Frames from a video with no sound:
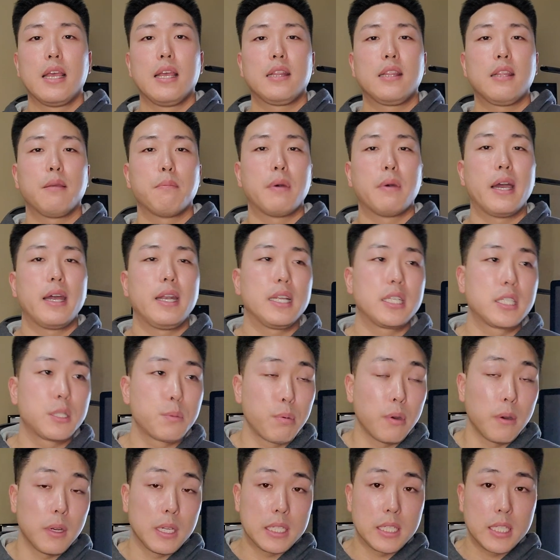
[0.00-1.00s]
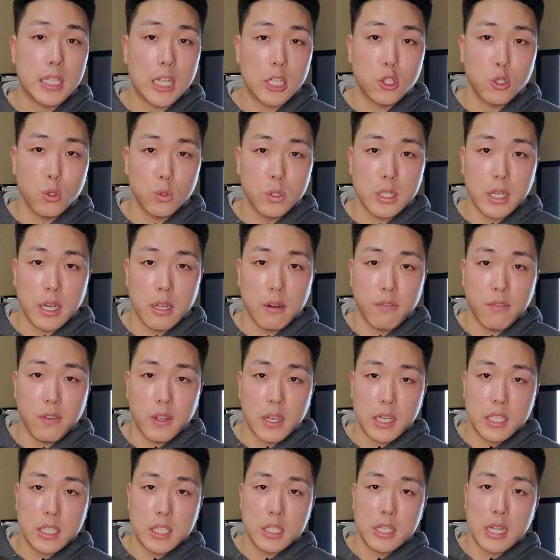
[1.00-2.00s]
they might experience sexual side
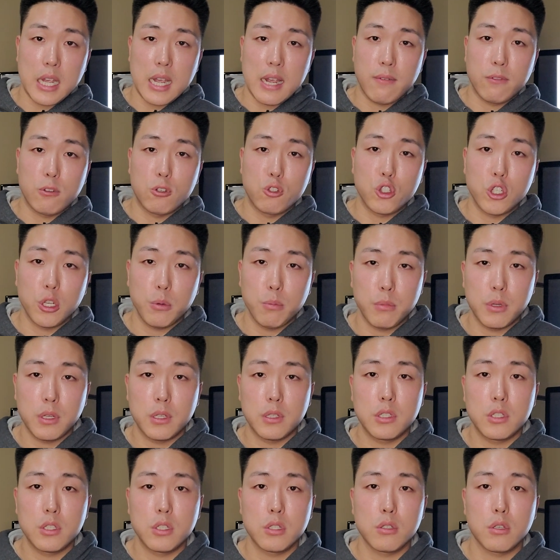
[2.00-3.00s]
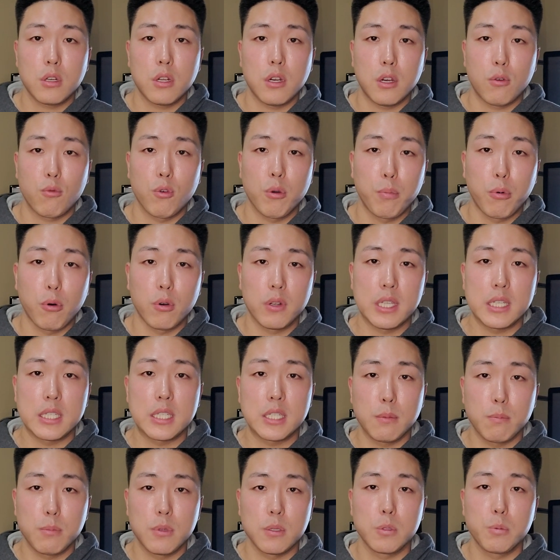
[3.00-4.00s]
effects after treatment, report
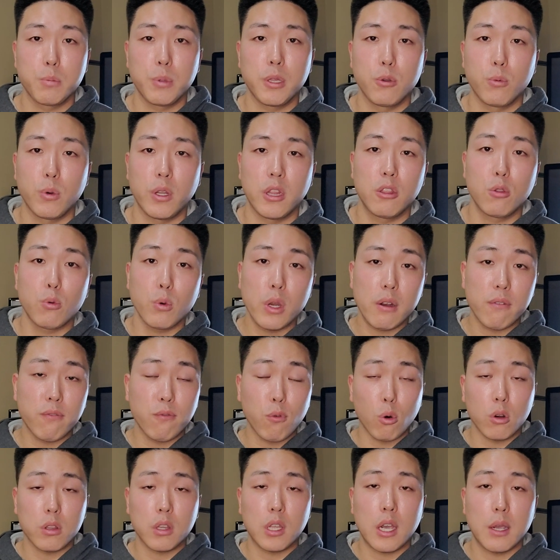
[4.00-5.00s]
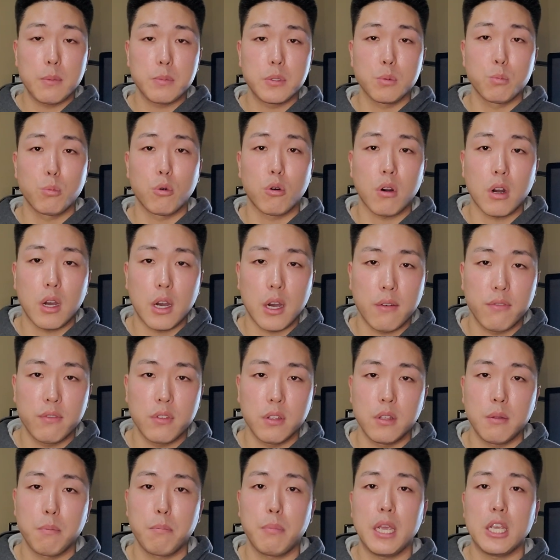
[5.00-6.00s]
these symptoms between 3 and 4 times more
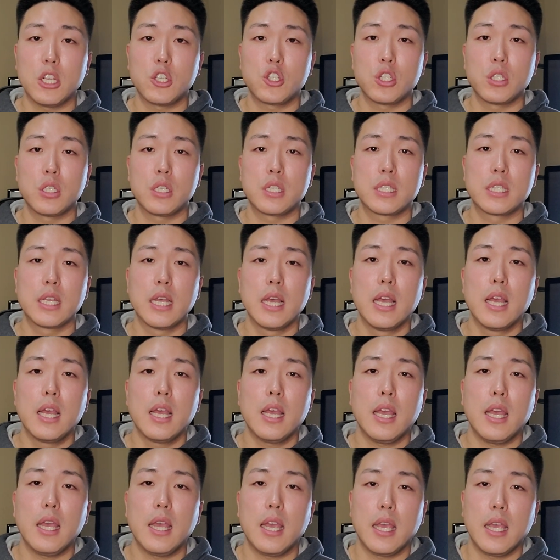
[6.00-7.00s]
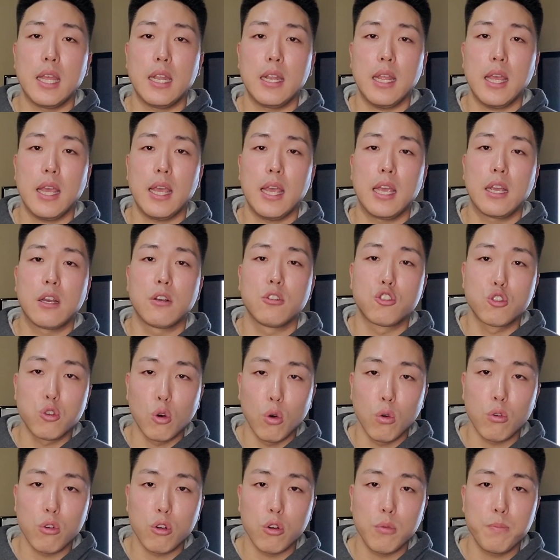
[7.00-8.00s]
often than patients in a
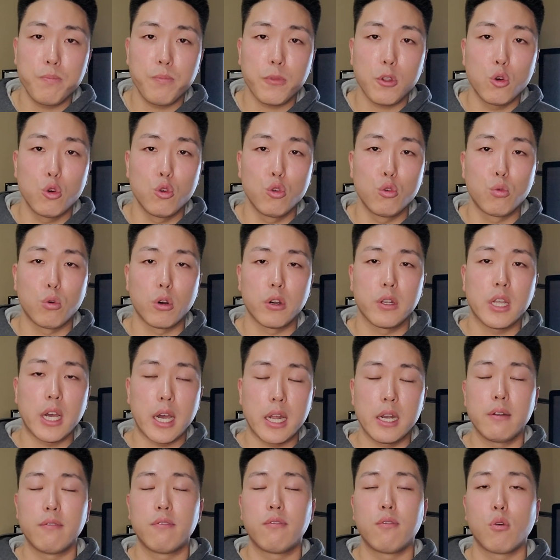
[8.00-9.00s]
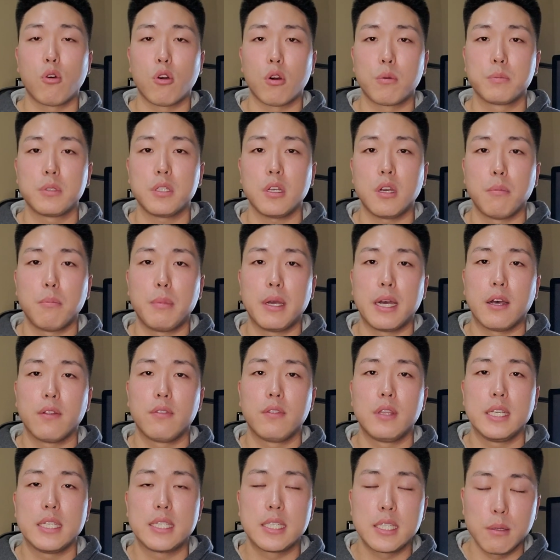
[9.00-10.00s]
control group who were not informed
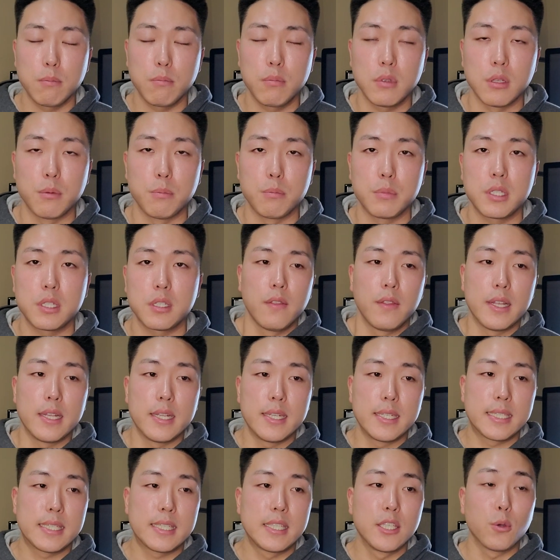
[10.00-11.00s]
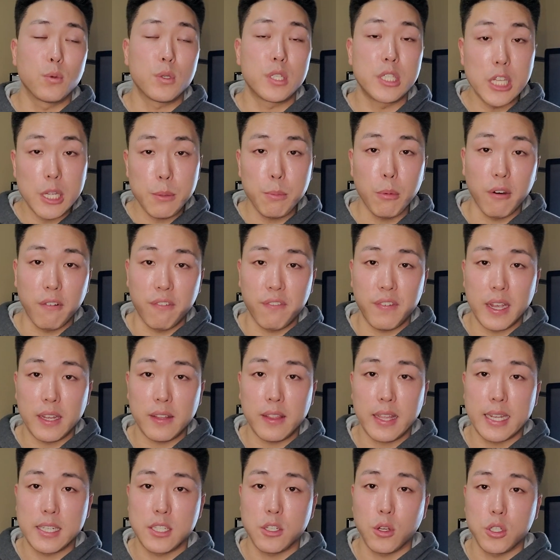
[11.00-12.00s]
about these symptoms. This nocebo
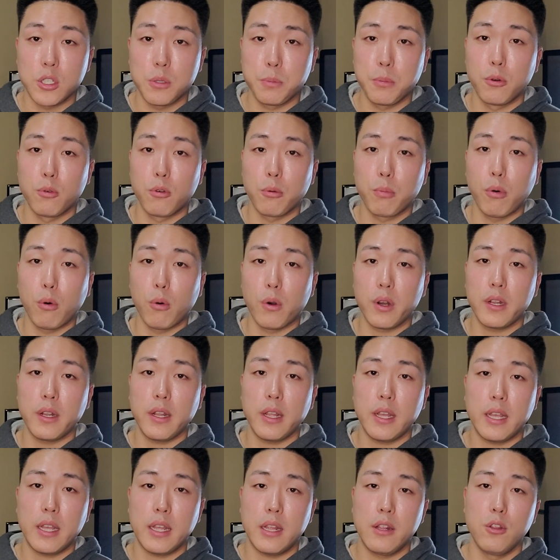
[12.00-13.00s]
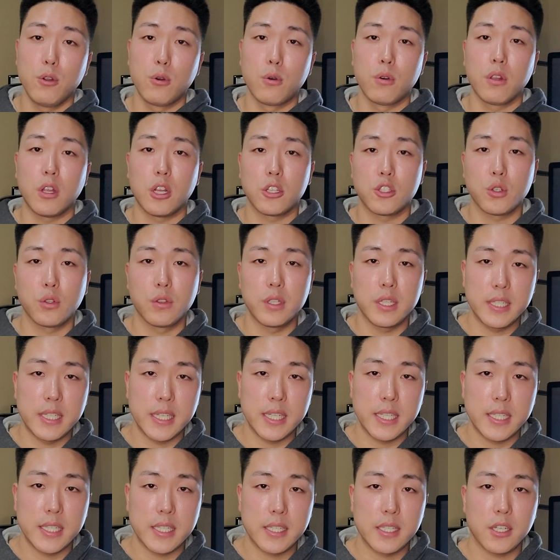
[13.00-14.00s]
effect has also been reported in neurological
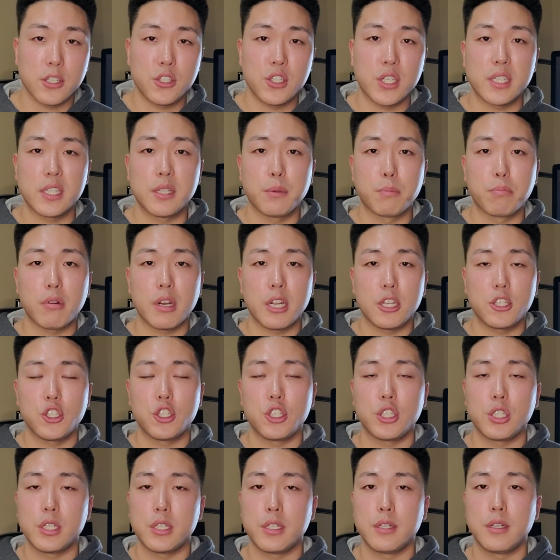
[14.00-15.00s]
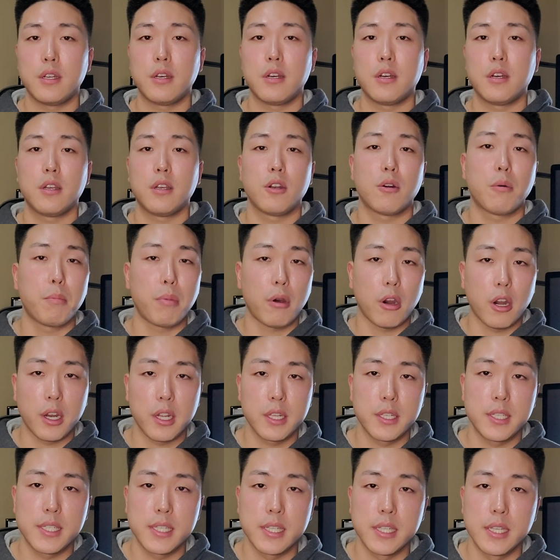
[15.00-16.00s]
diseases such as depression,
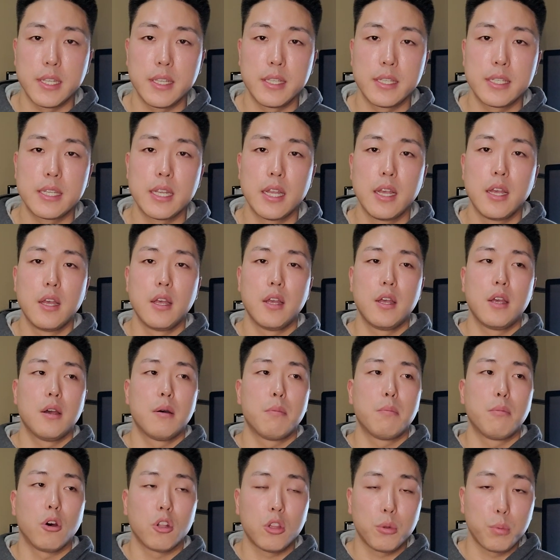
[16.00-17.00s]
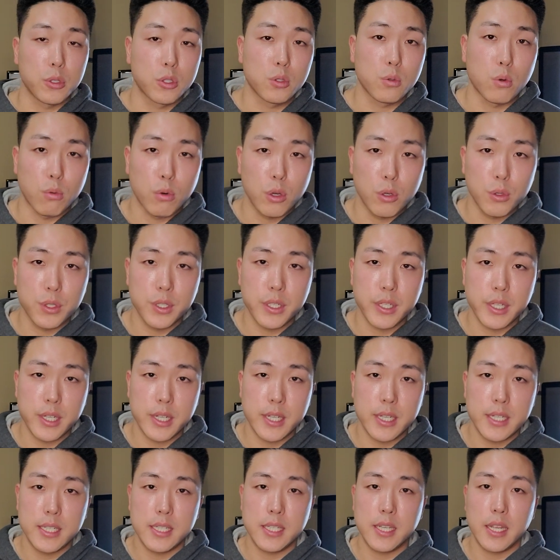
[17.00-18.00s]
Parkinson's, multiple
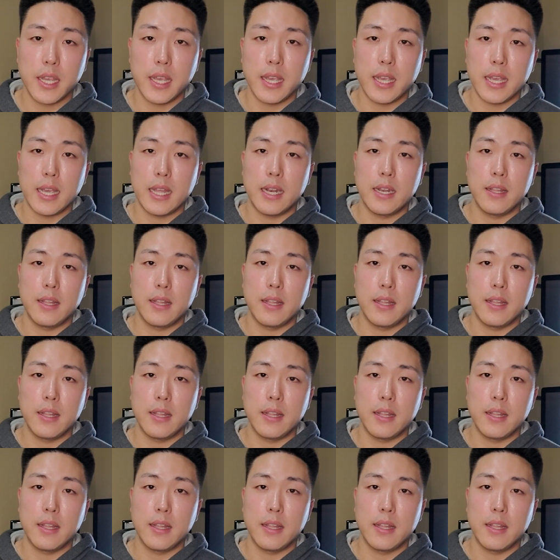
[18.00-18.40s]
sclerosis, and